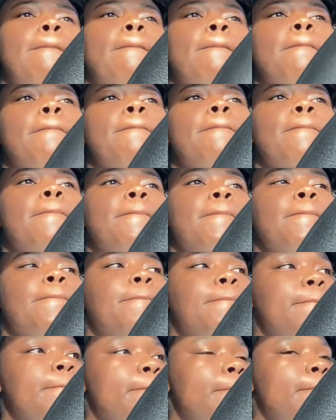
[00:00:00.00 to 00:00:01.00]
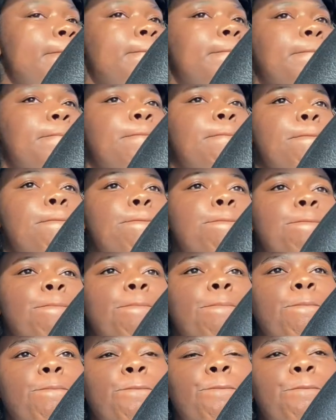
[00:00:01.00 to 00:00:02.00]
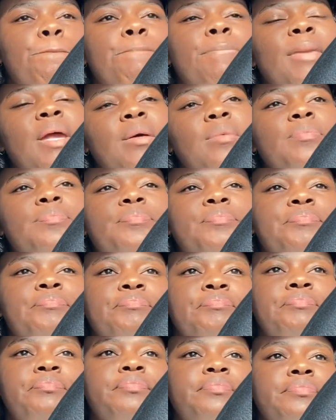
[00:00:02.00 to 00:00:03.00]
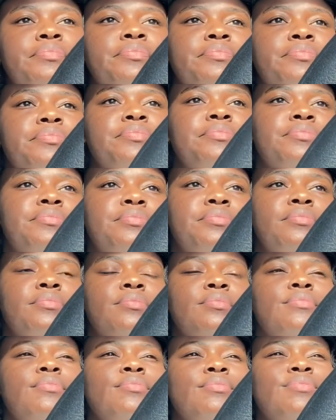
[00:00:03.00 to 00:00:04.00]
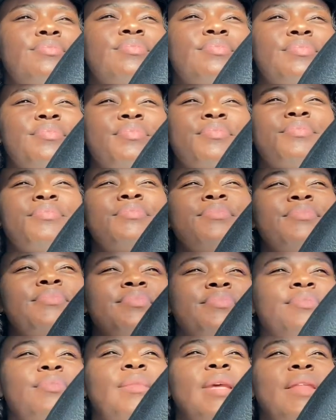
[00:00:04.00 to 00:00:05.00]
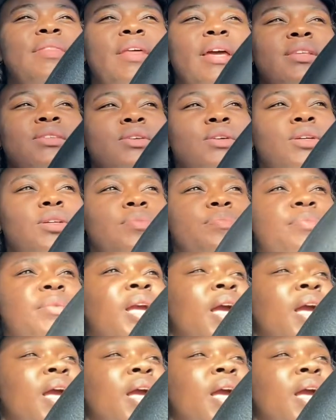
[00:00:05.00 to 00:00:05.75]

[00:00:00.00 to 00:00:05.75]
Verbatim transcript: Turn left onto School Street, then turn left onto Victoria Street. Thanks, girl.